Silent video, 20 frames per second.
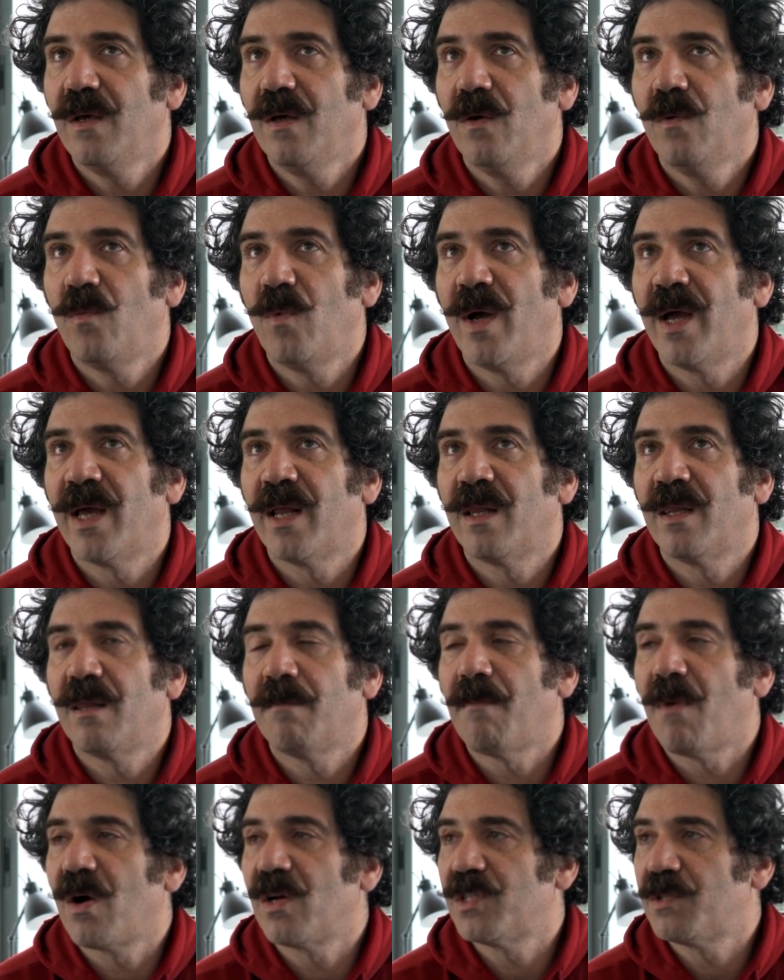when
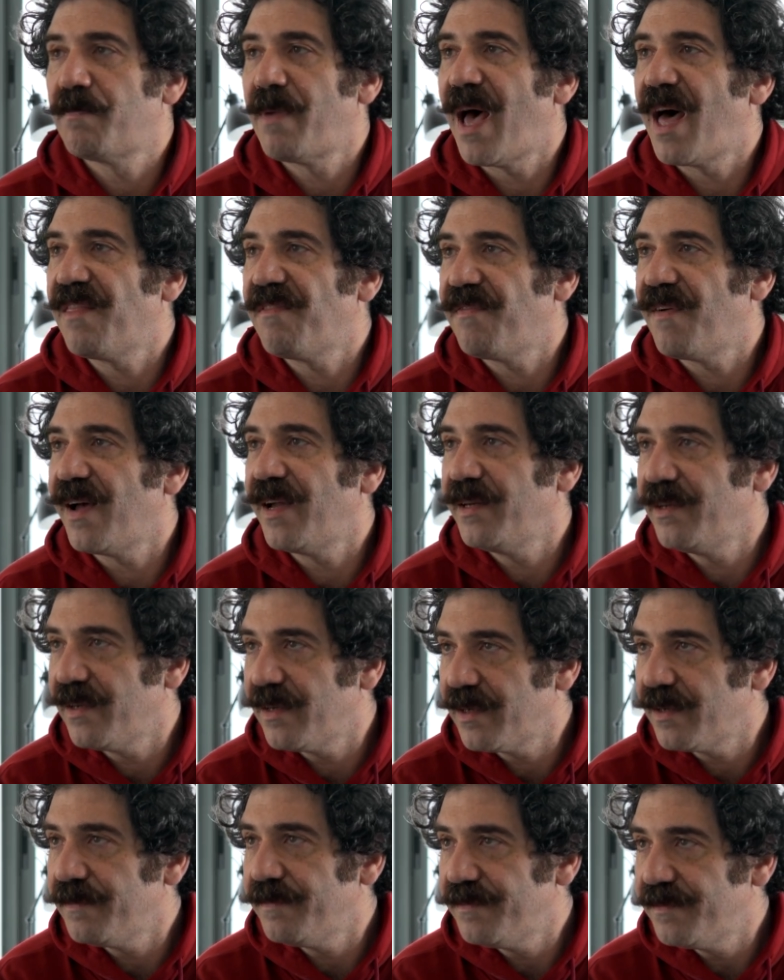the Mars
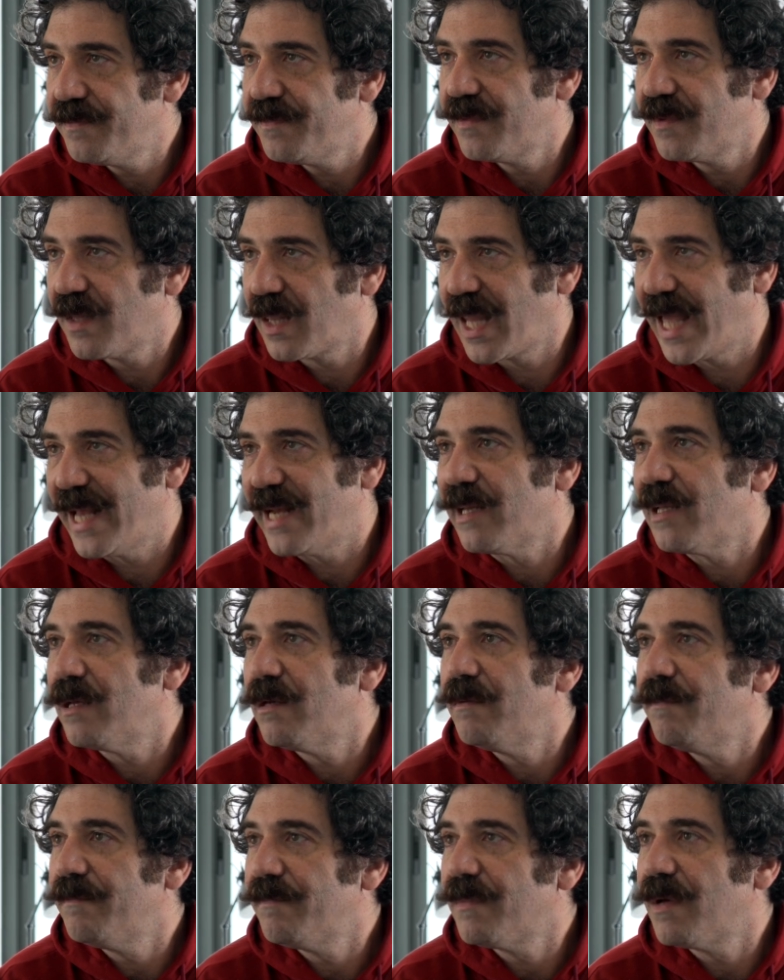Pathfinder
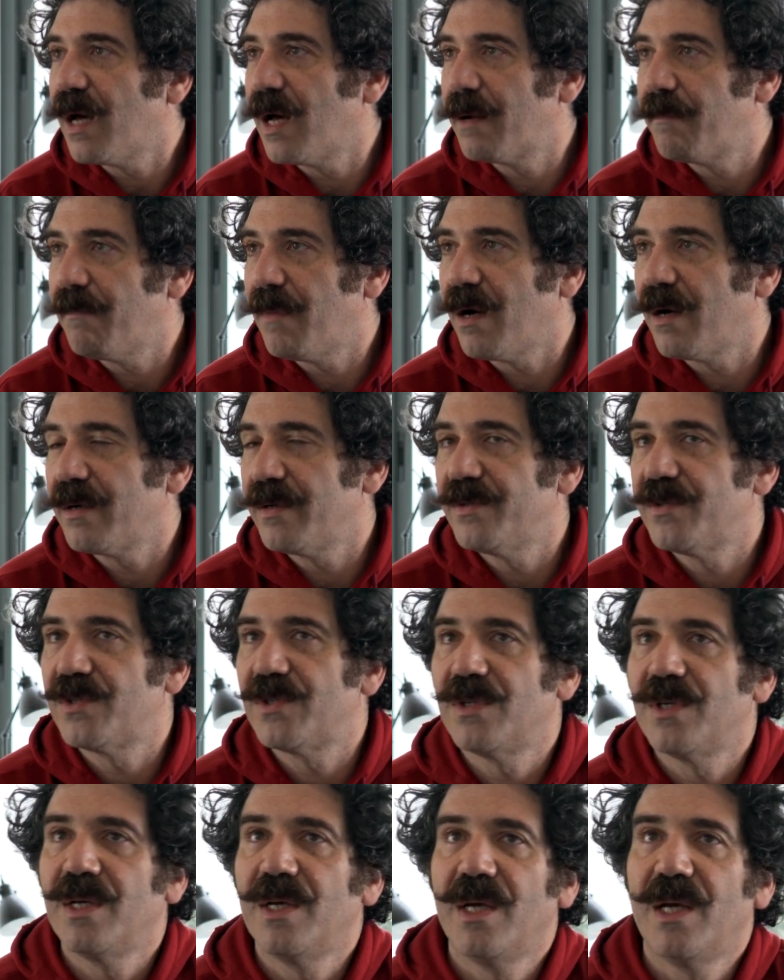landed on
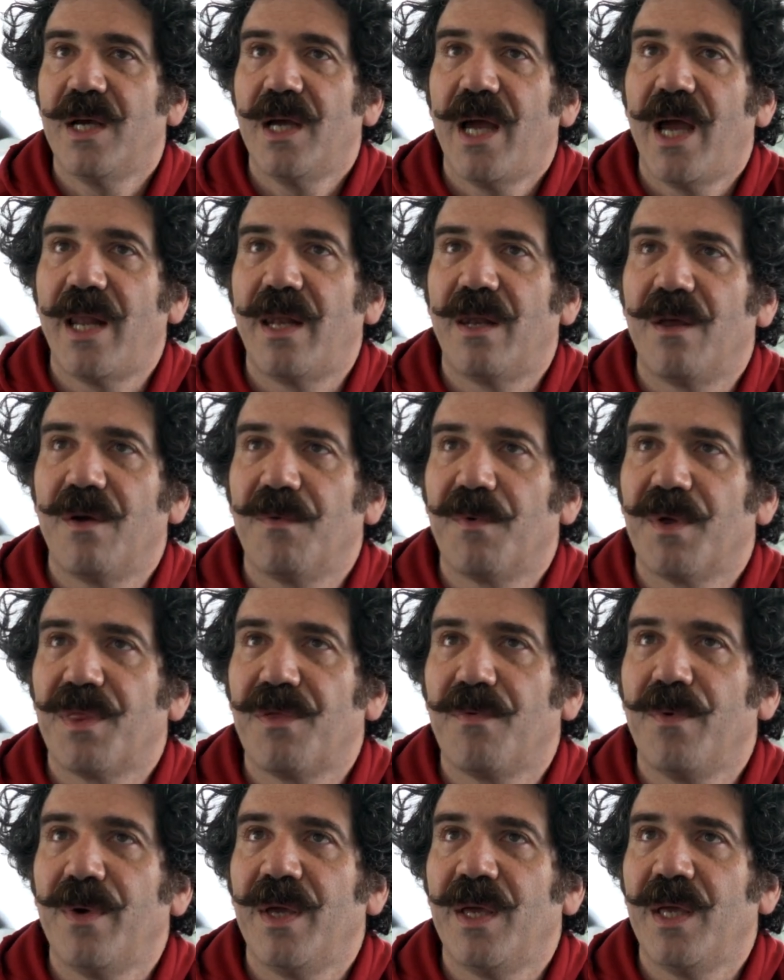Mars, and there were
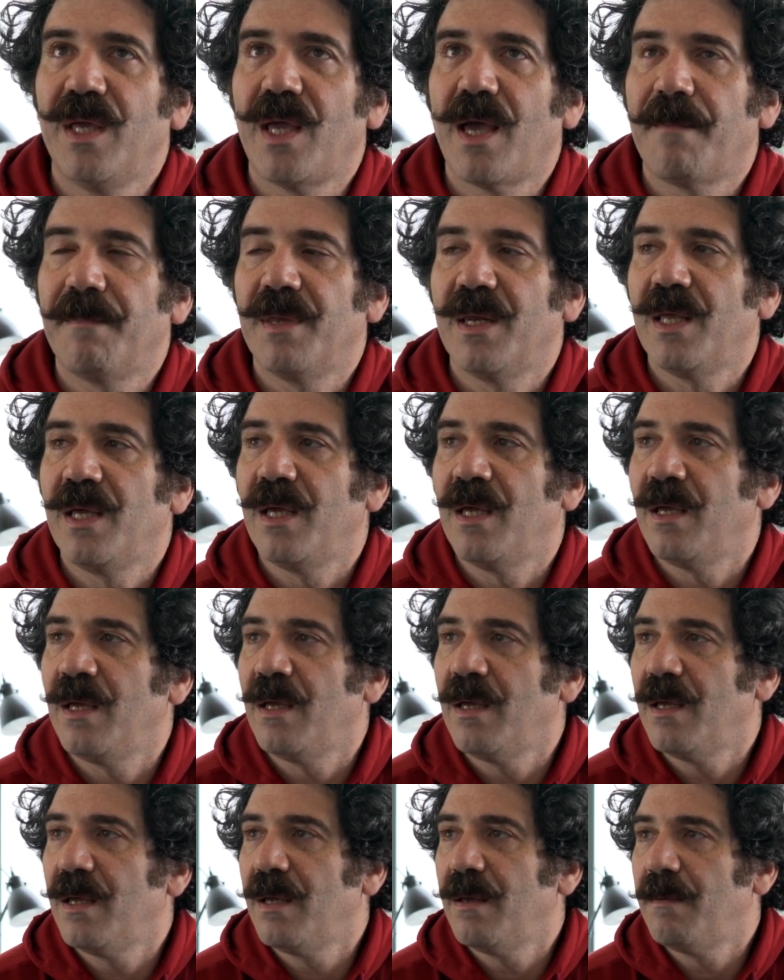three
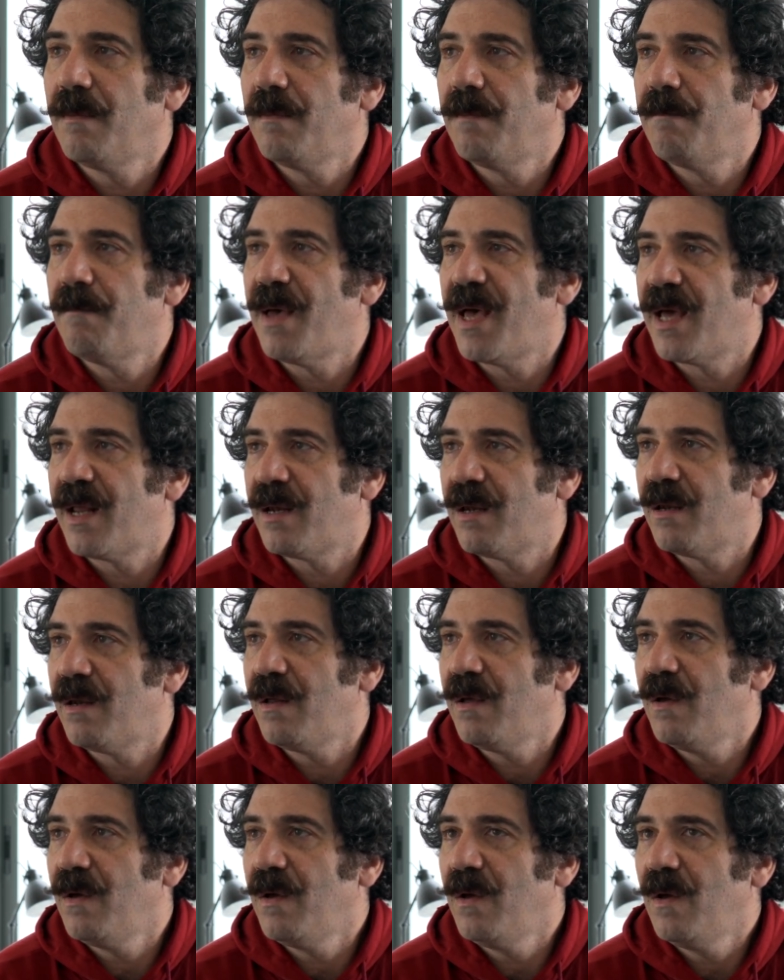Yemeni men
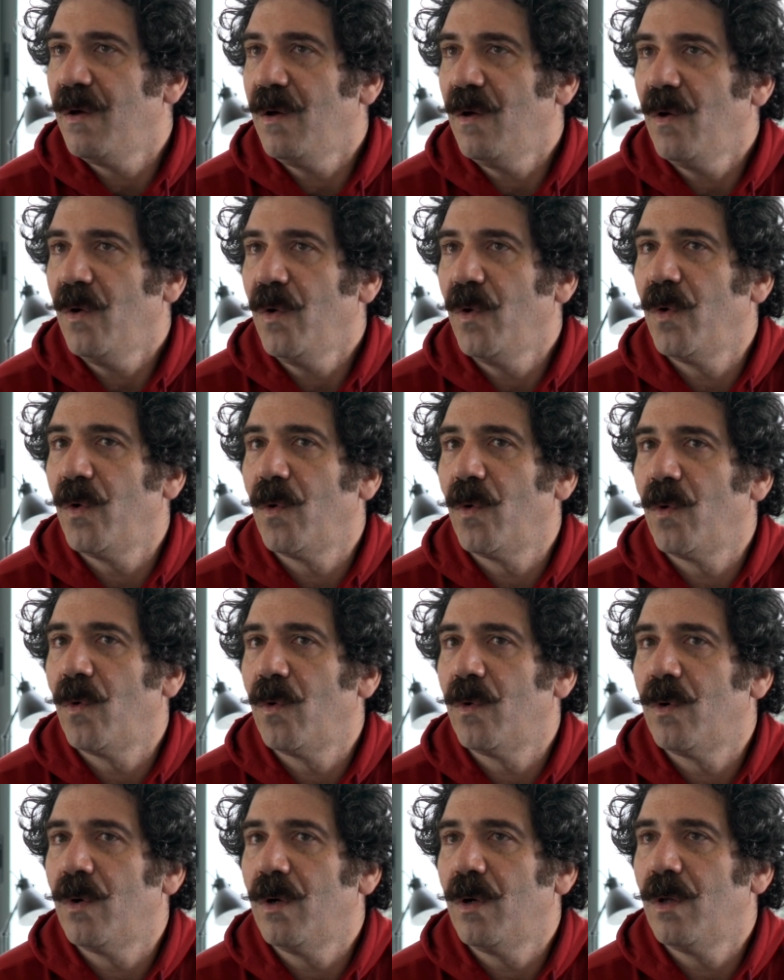
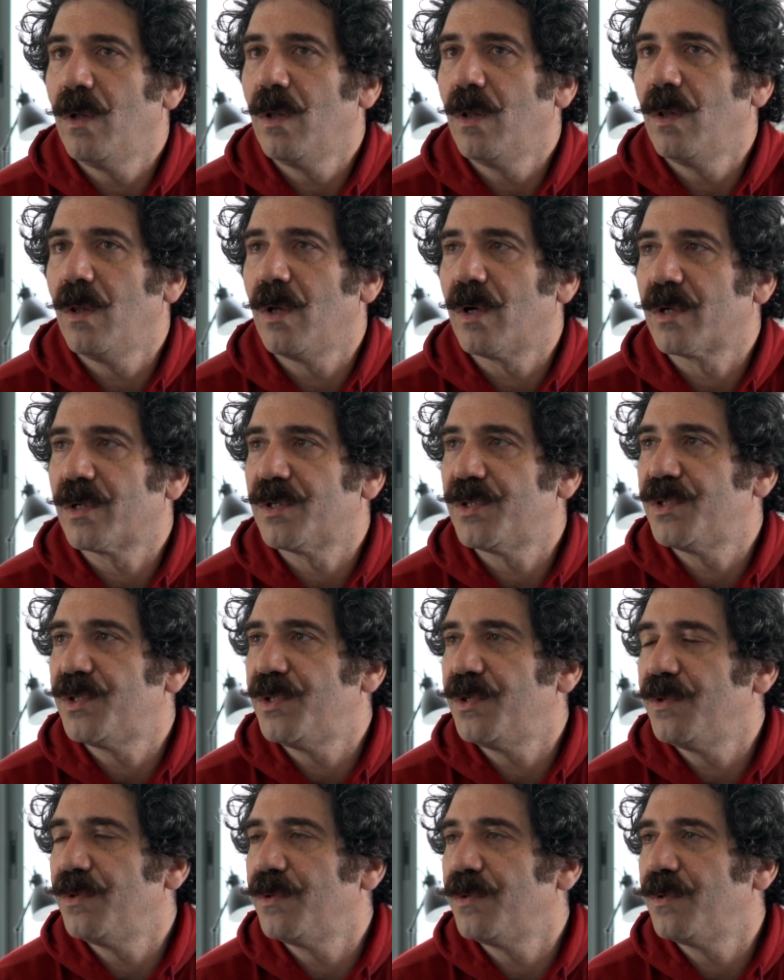who looked
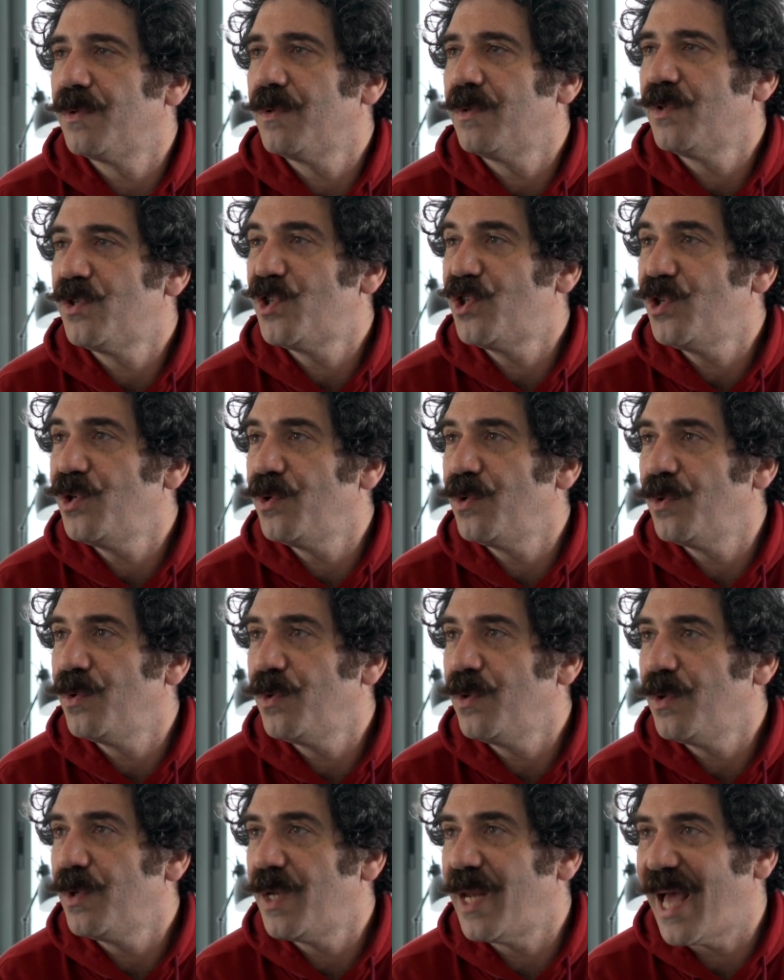to
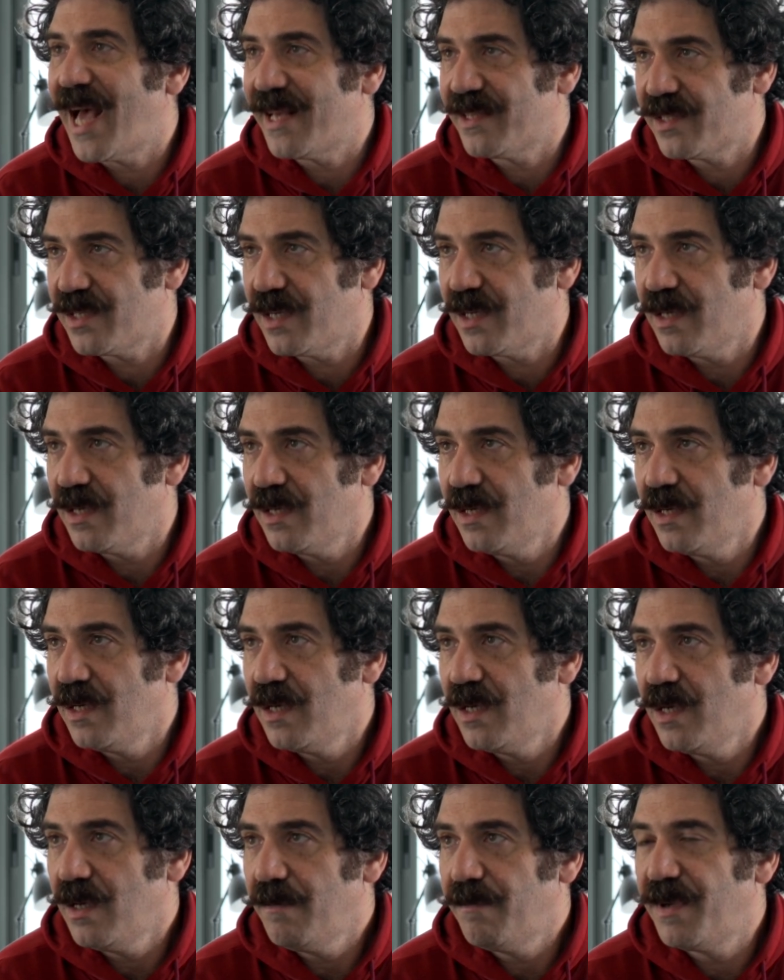sue NASA
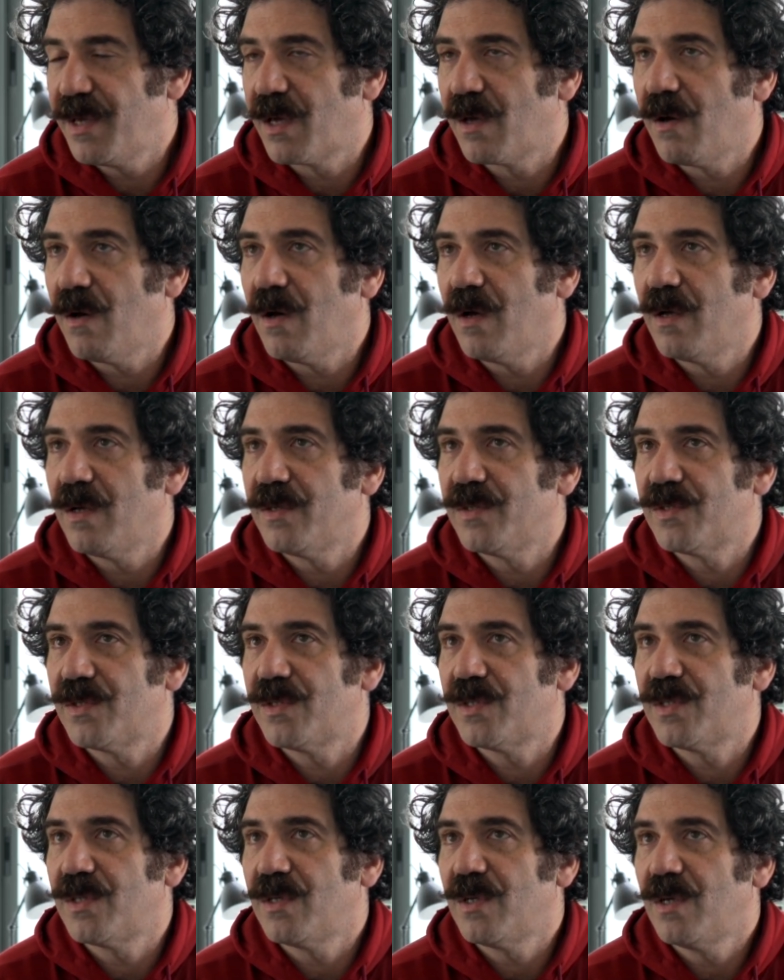
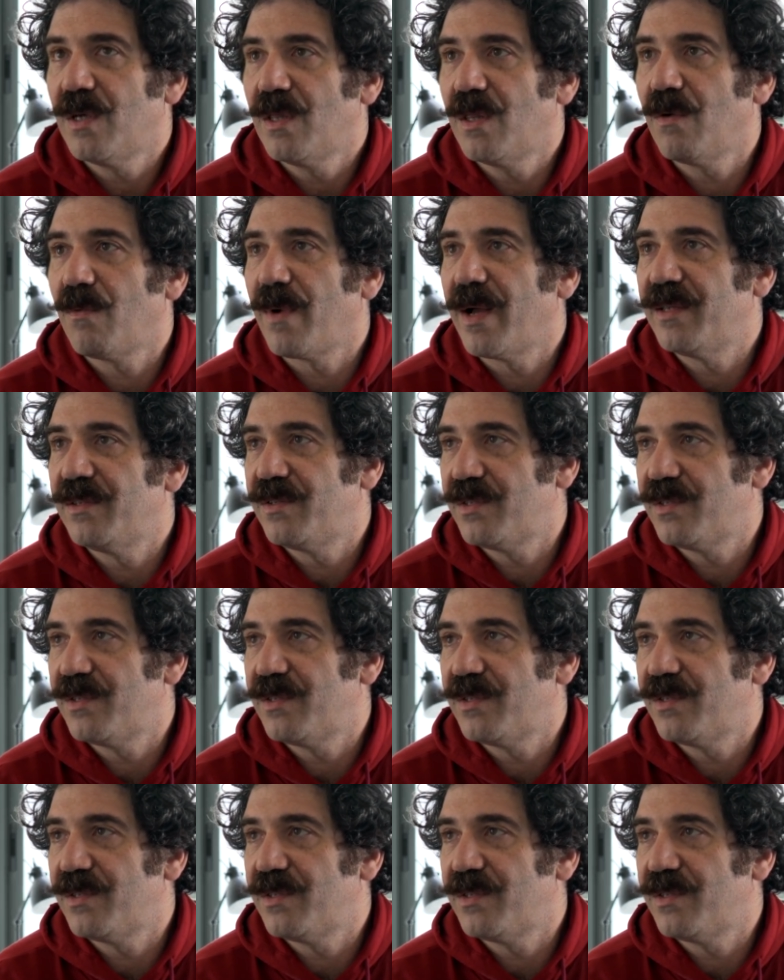because the red